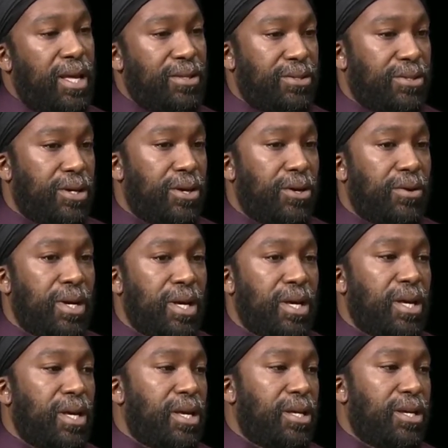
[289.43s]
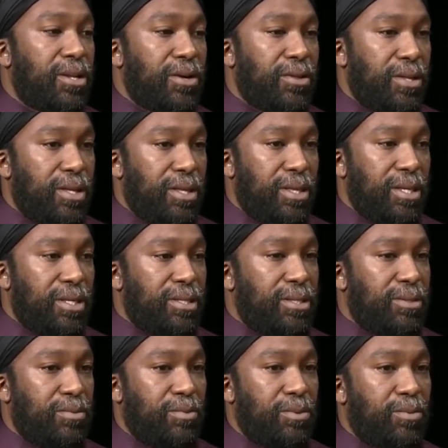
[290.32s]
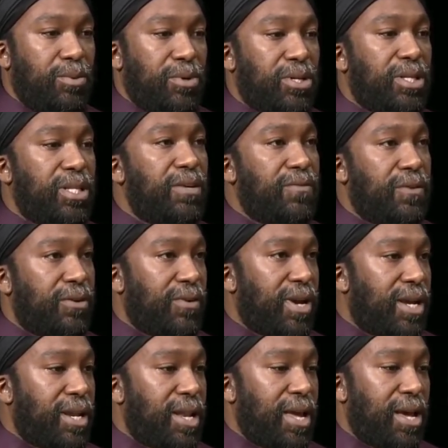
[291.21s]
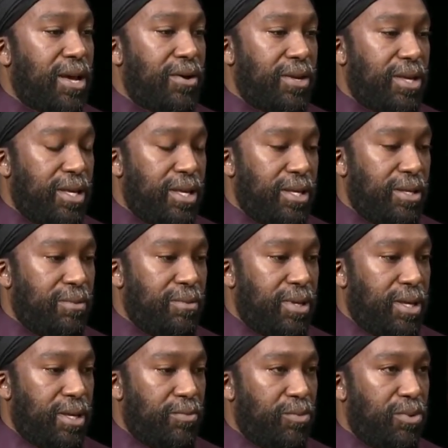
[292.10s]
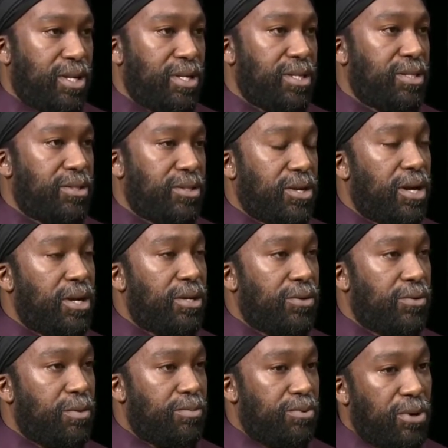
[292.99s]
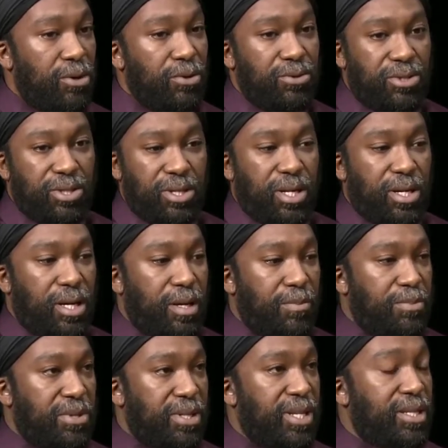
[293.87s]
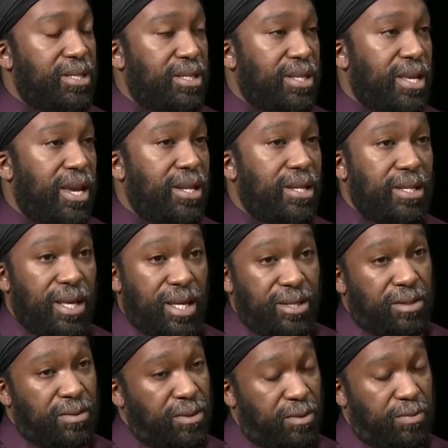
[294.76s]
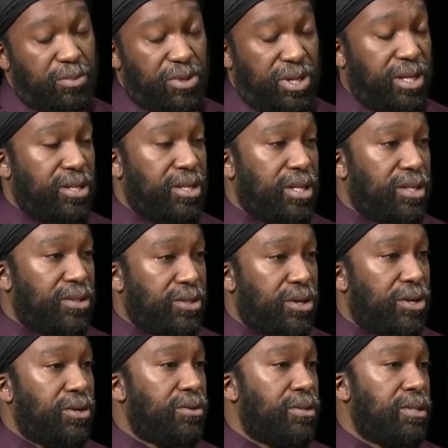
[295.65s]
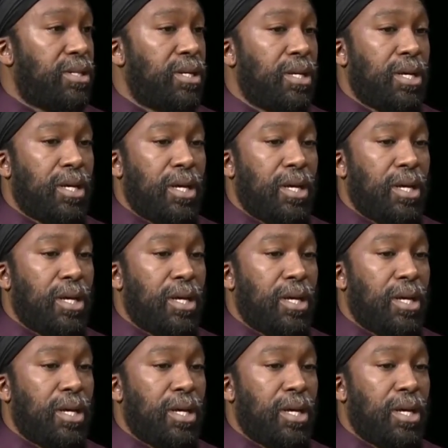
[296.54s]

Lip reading: And so, we're living right now in what is starting to approach a police state, particularly in certain